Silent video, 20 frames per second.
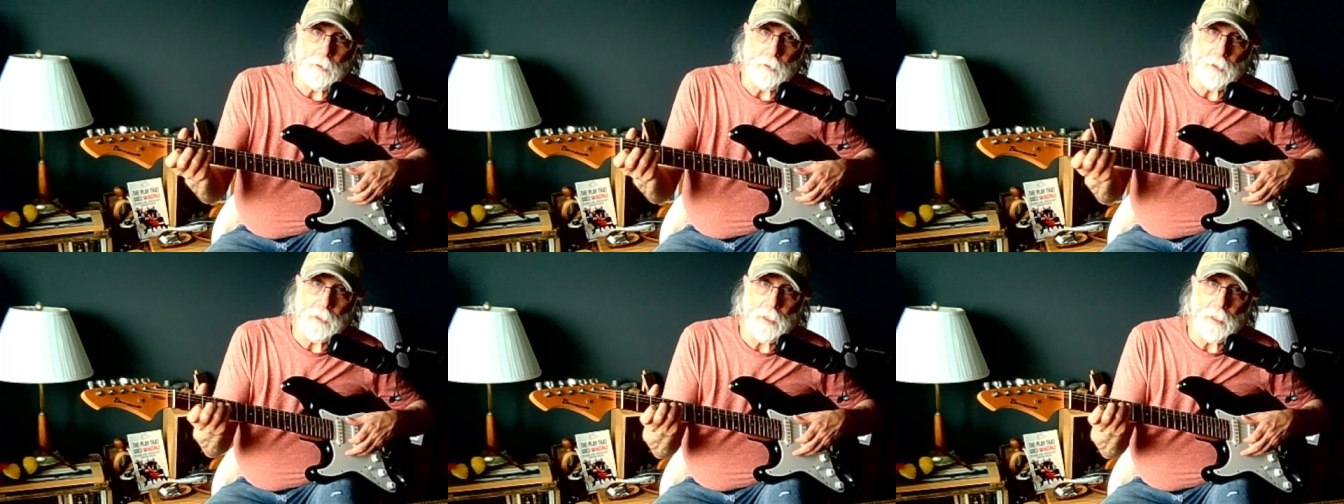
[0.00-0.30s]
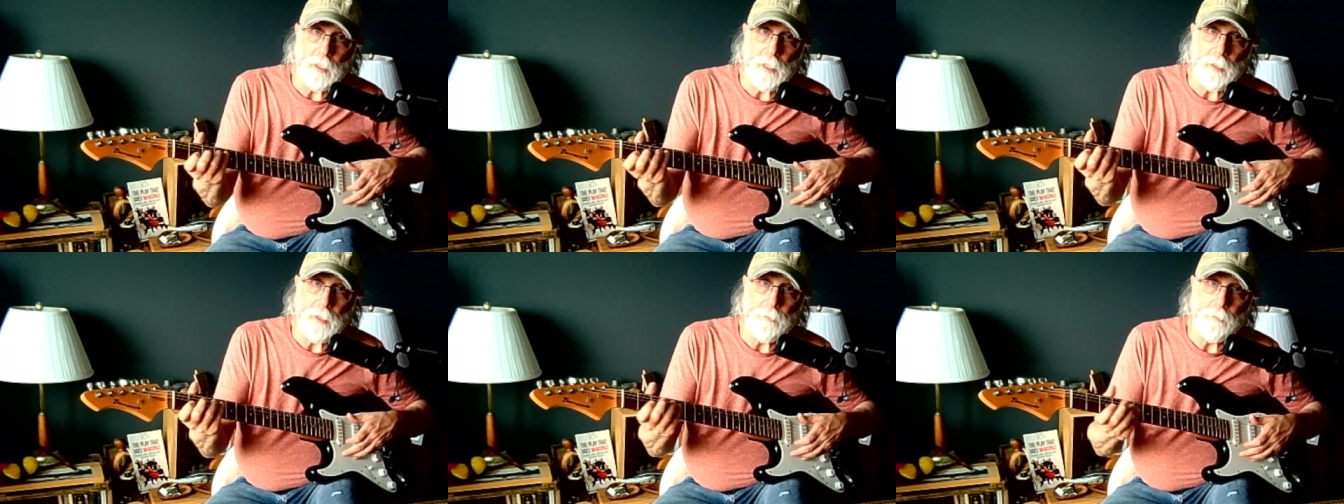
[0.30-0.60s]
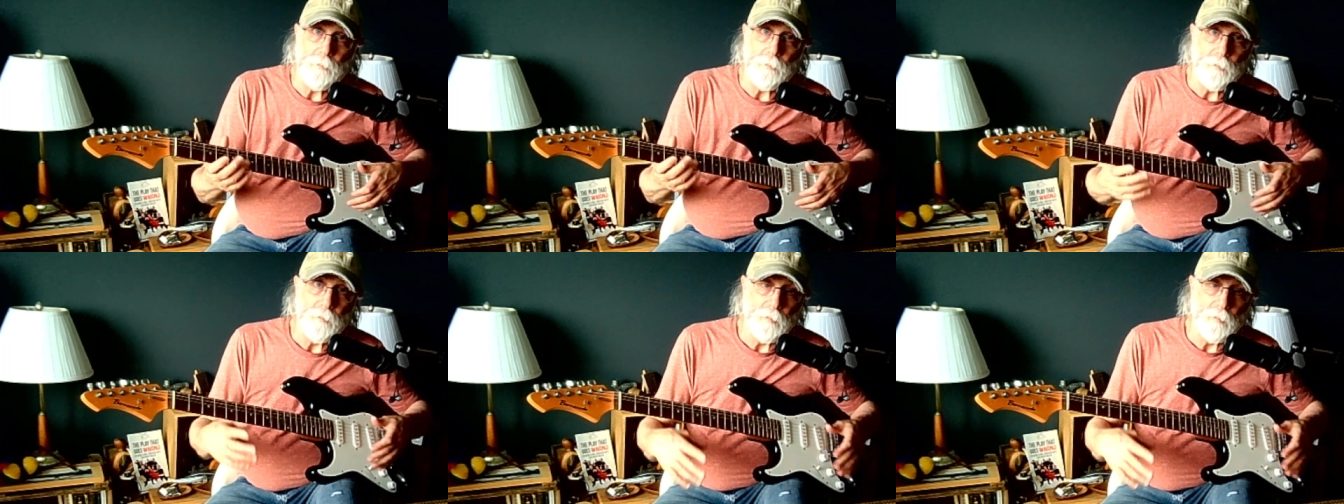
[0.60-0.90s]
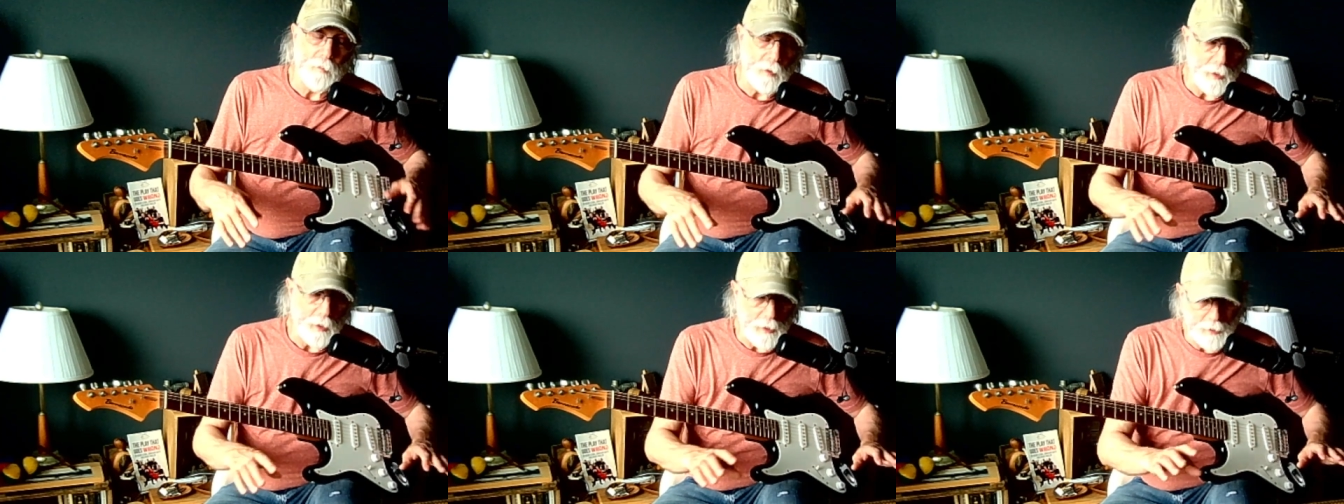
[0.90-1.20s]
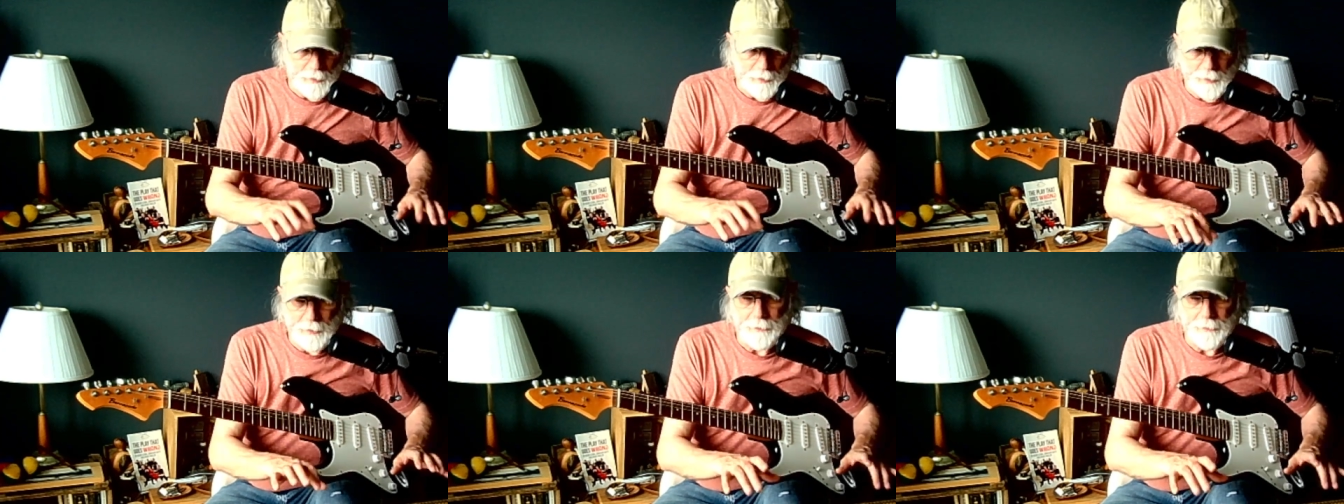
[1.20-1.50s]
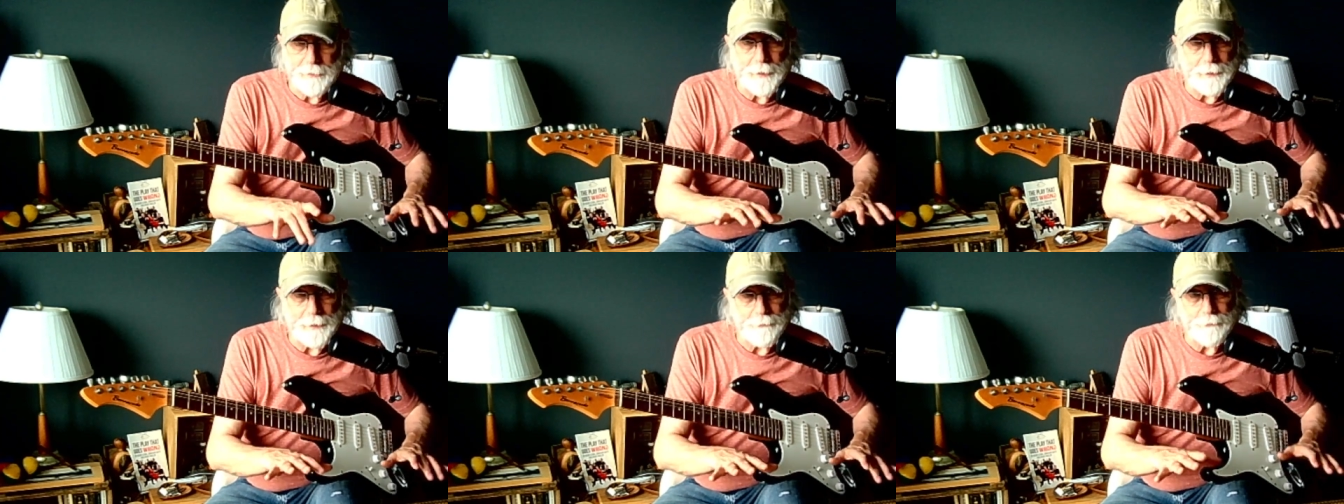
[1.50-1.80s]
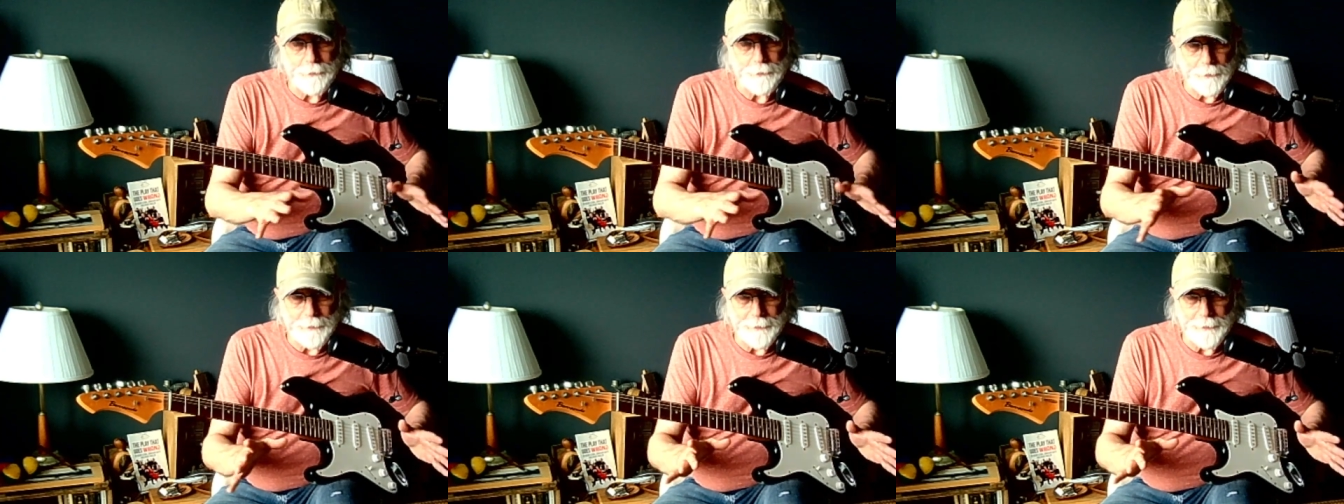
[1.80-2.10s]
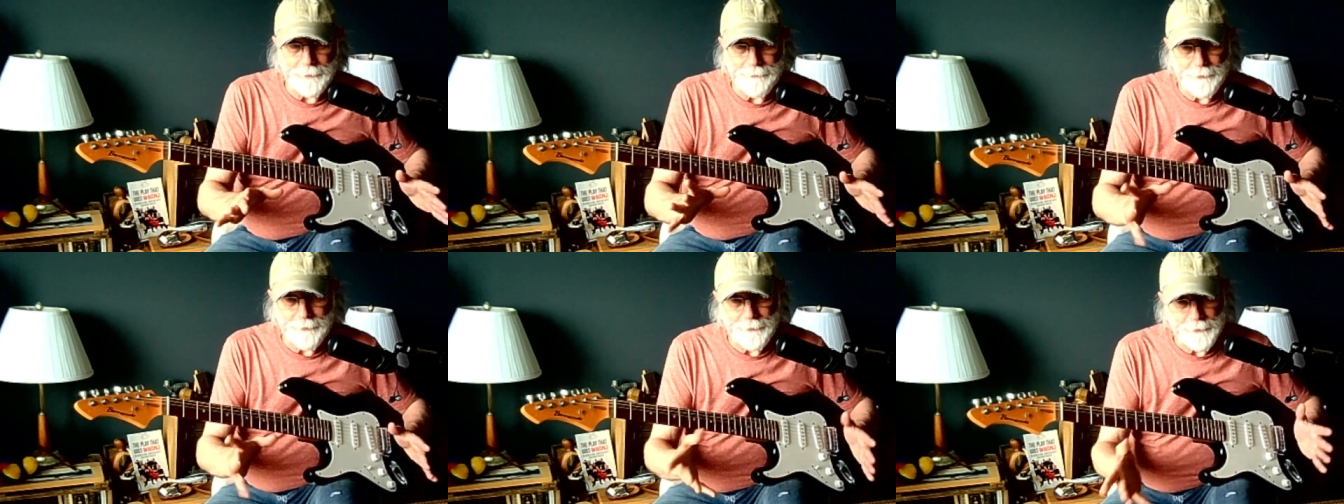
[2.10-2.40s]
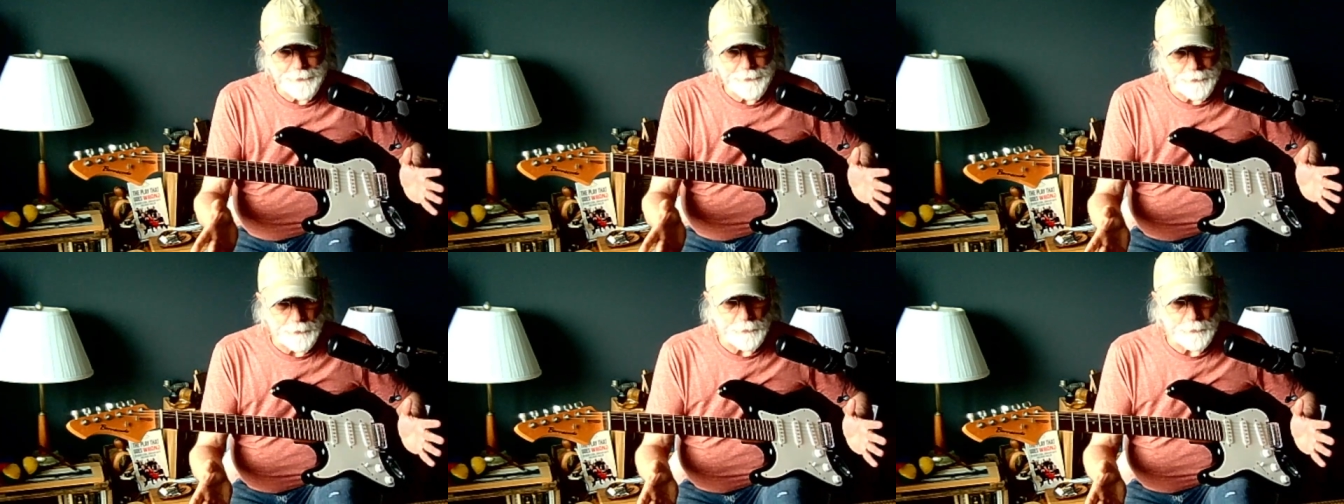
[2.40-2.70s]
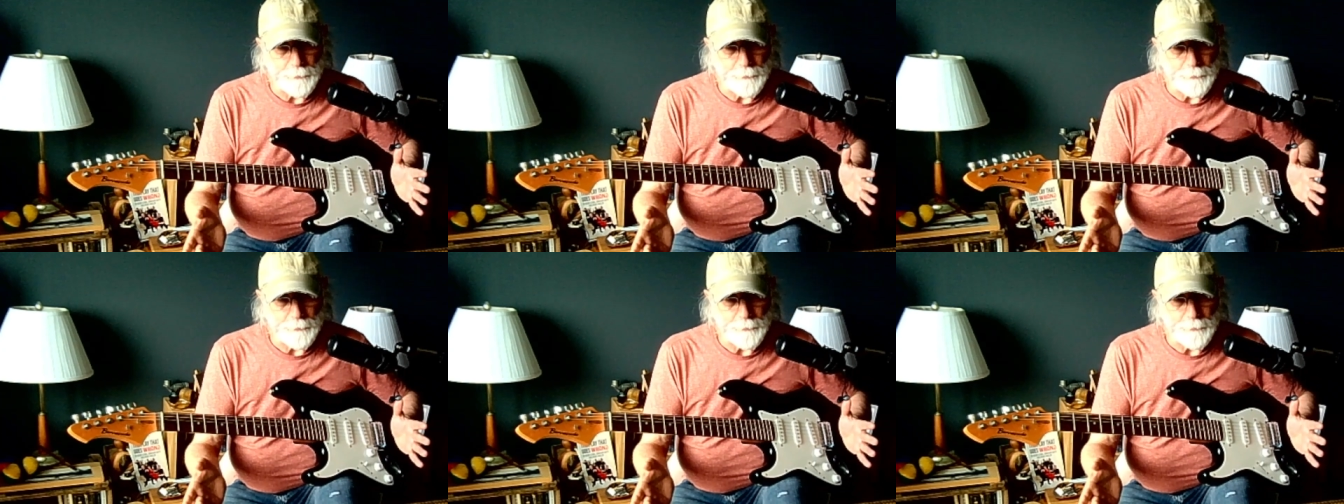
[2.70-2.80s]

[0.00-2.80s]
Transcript: time, and I type for a living, so